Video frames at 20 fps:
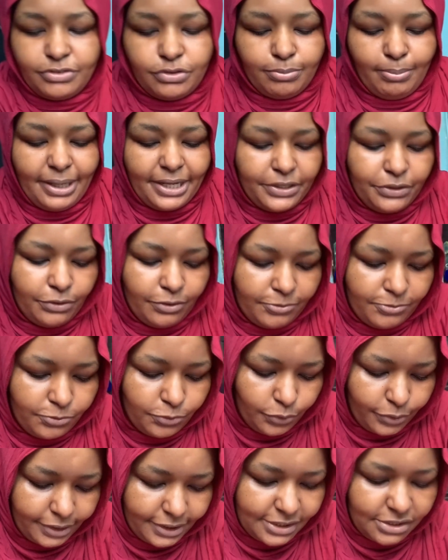to buy your
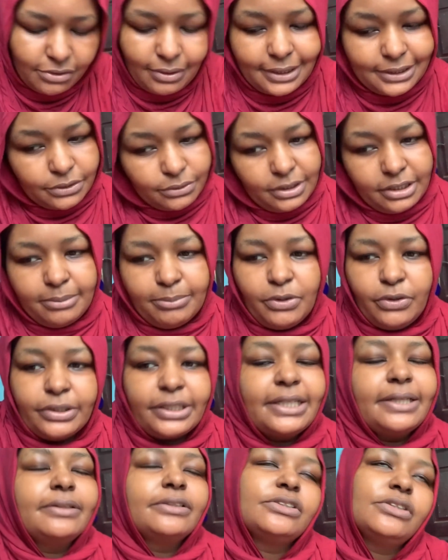food. So I told him,
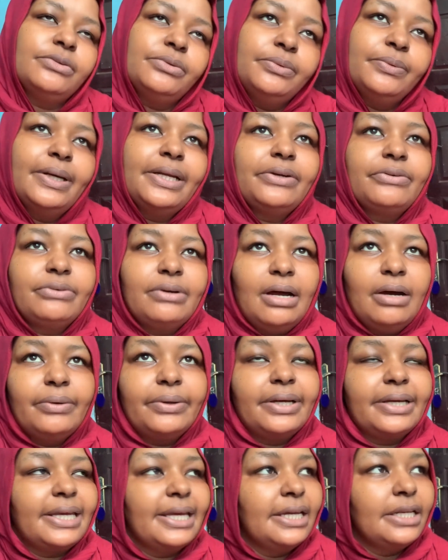okay. So we went
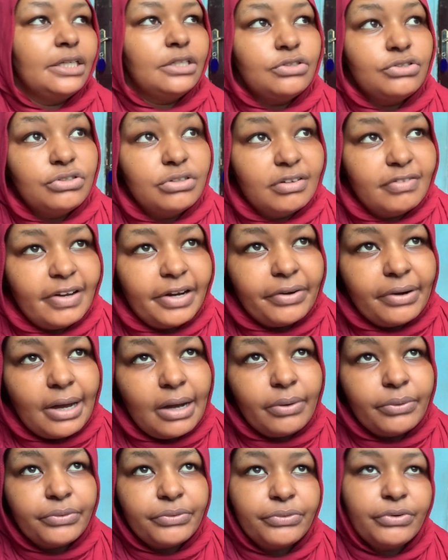around again, he drove
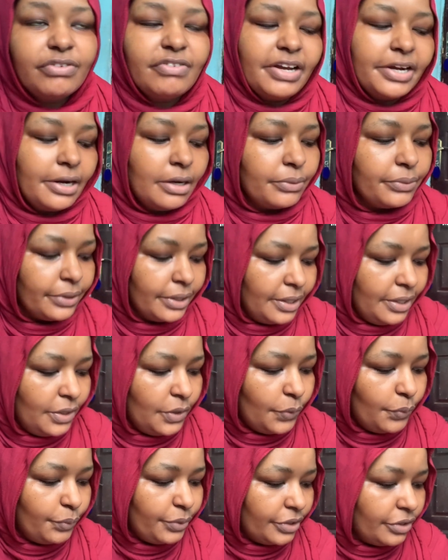around,
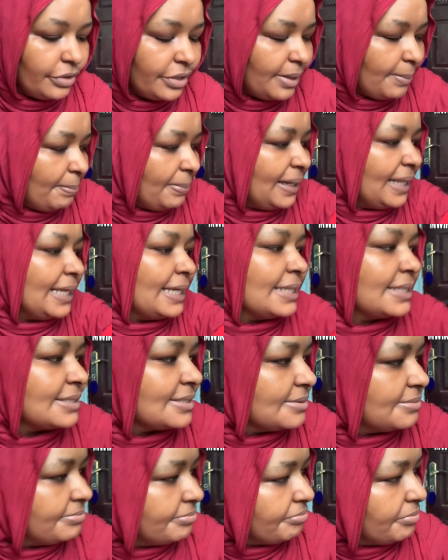we got a
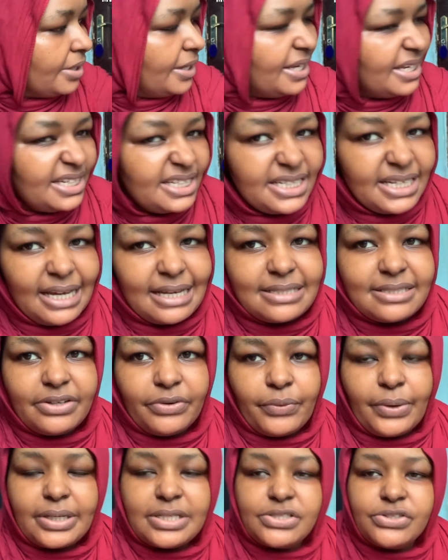place. It has a
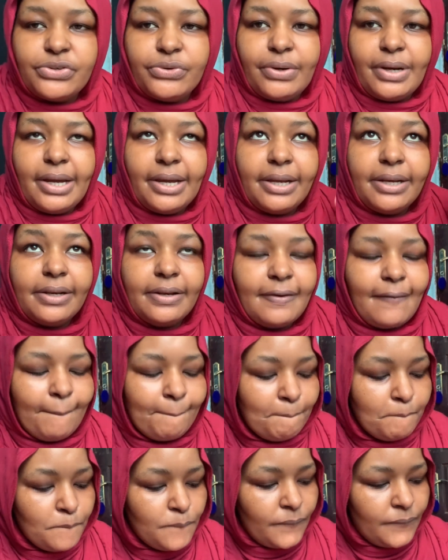restaurant,
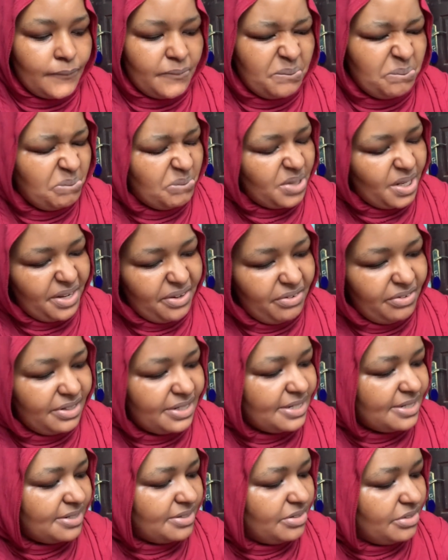
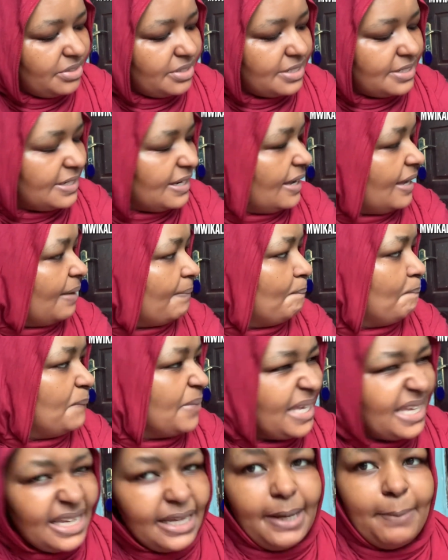not a
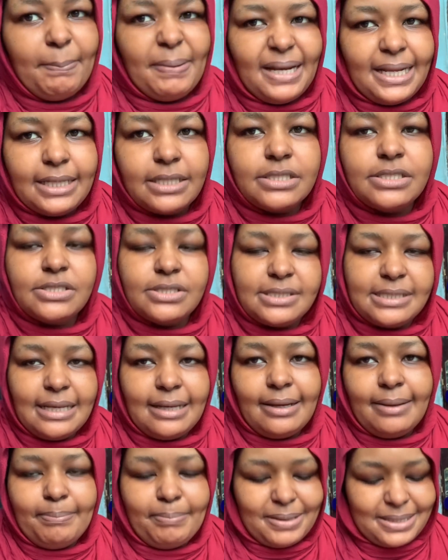big place
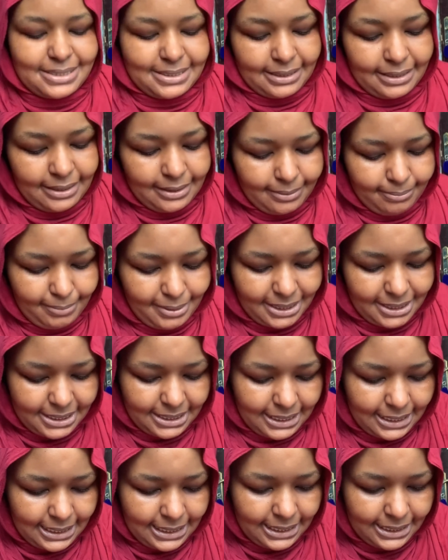per se, but
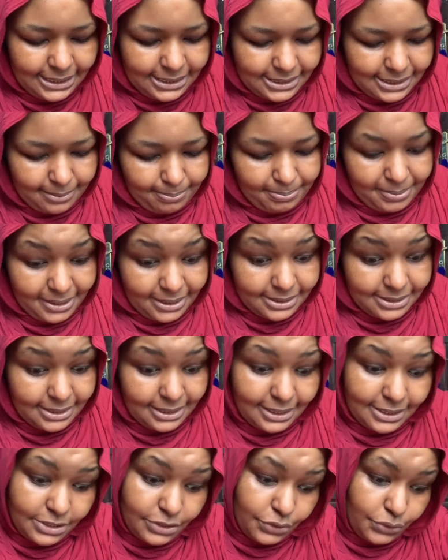at least a place
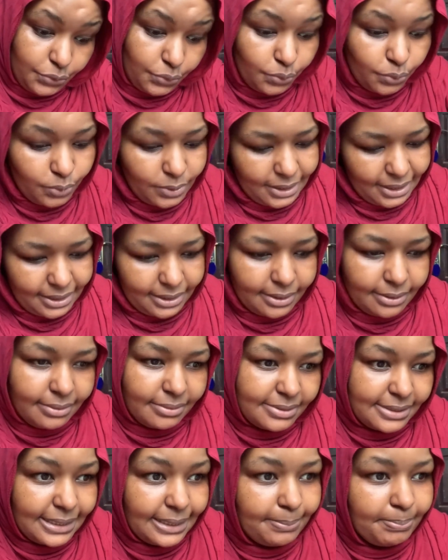that you can
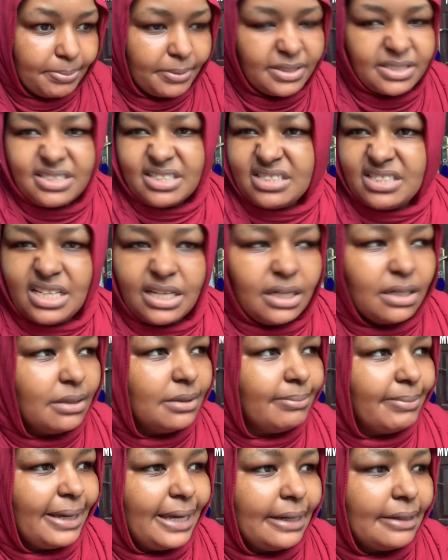sleep. It's a
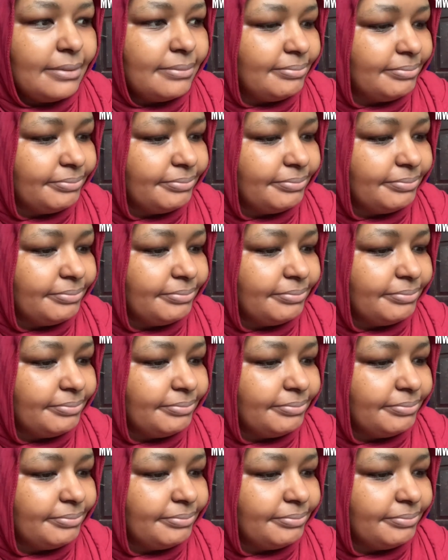single bed.